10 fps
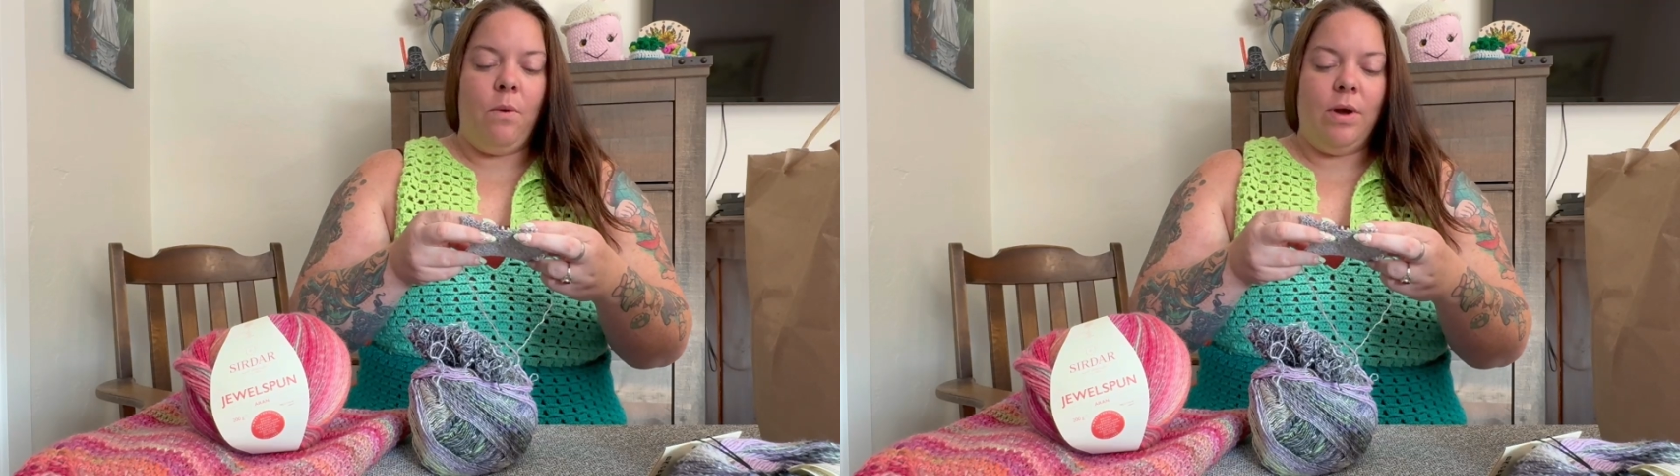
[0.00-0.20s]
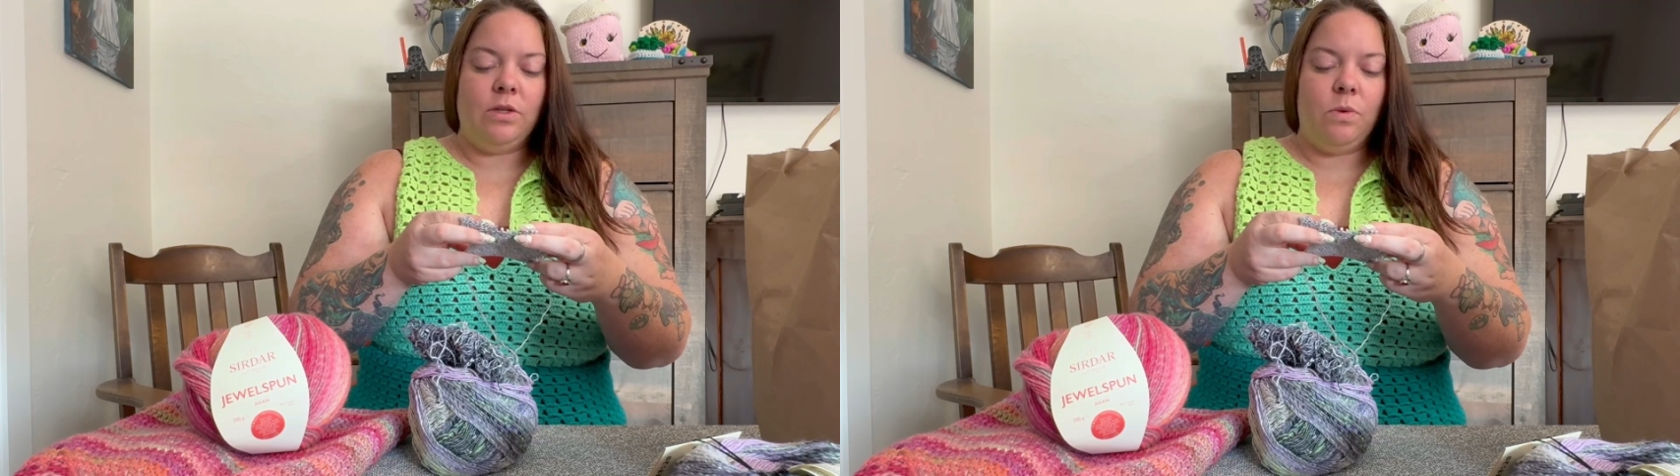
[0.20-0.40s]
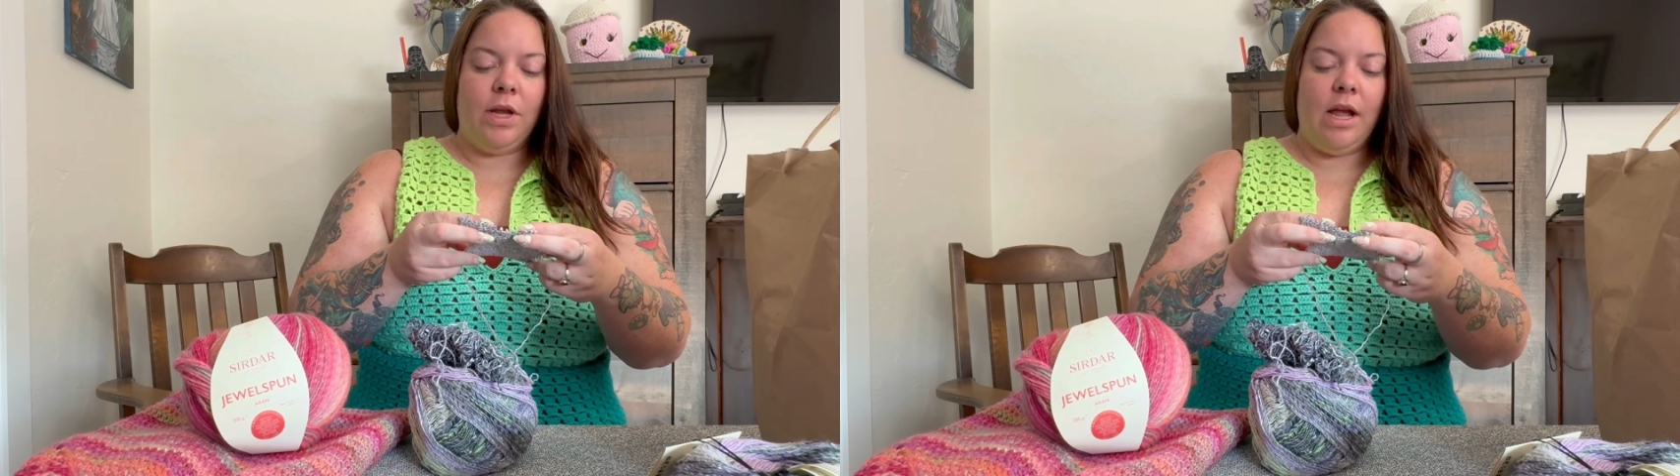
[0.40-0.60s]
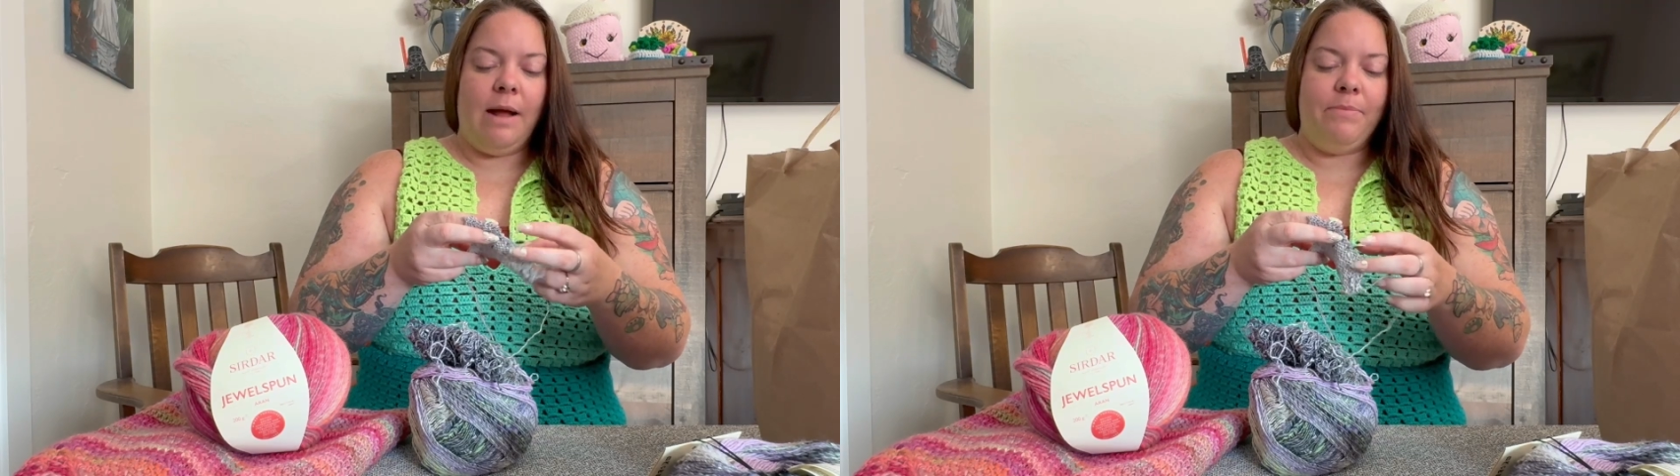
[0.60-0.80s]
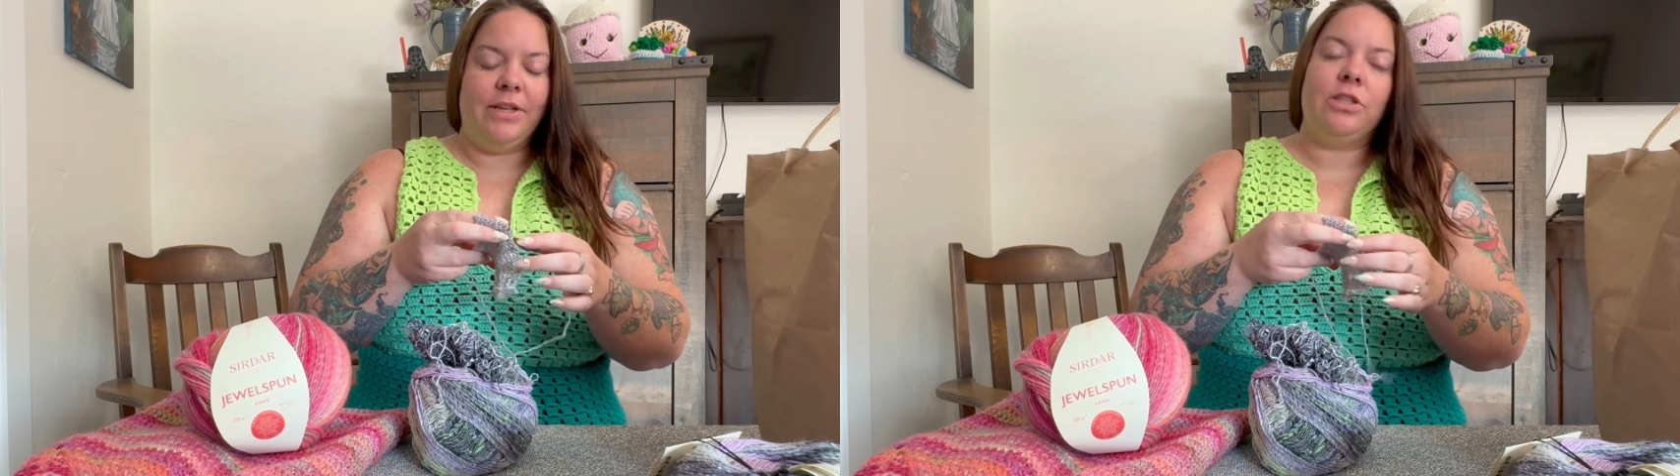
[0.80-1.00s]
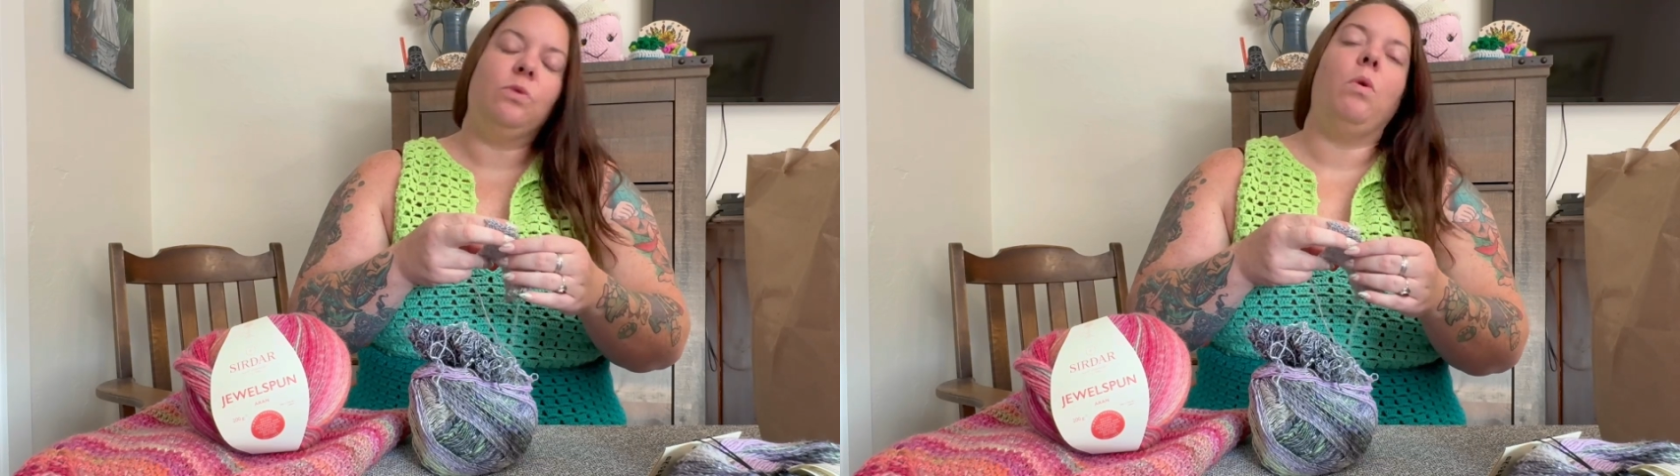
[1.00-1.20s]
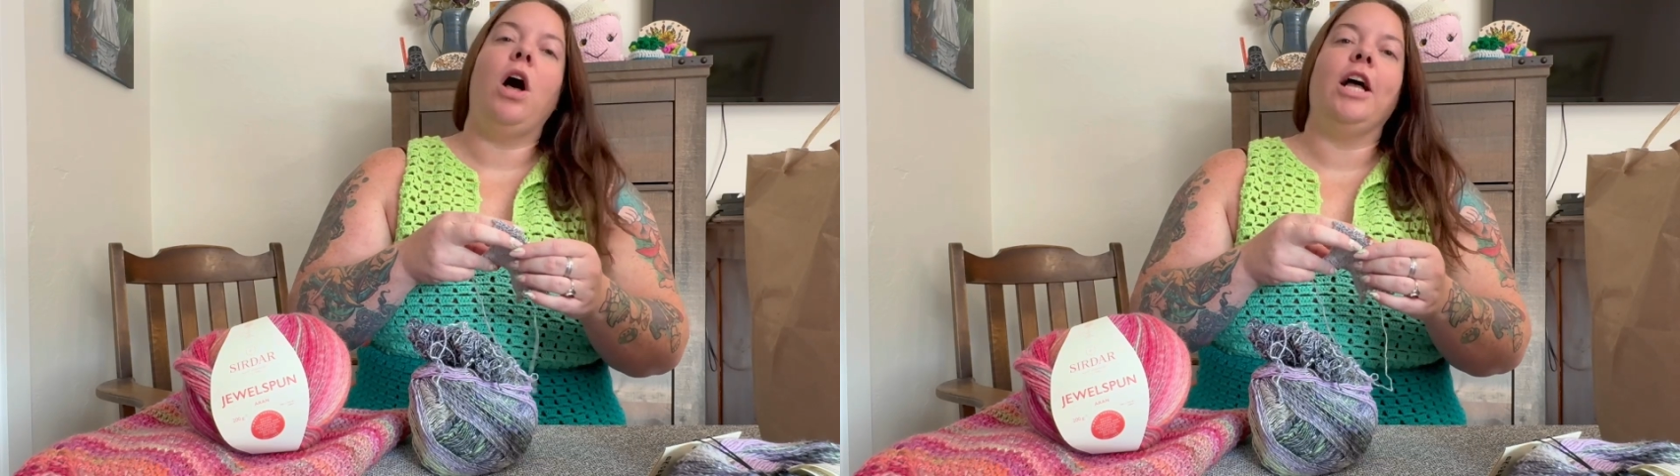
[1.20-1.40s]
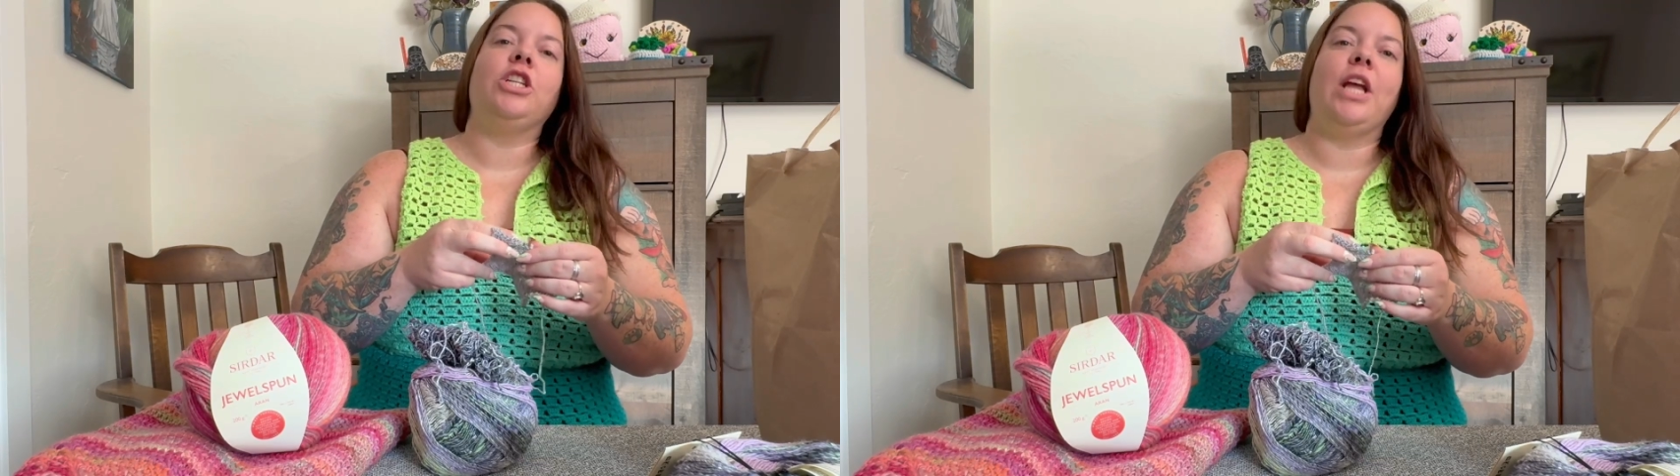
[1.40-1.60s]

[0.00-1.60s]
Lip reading: was working up this swatch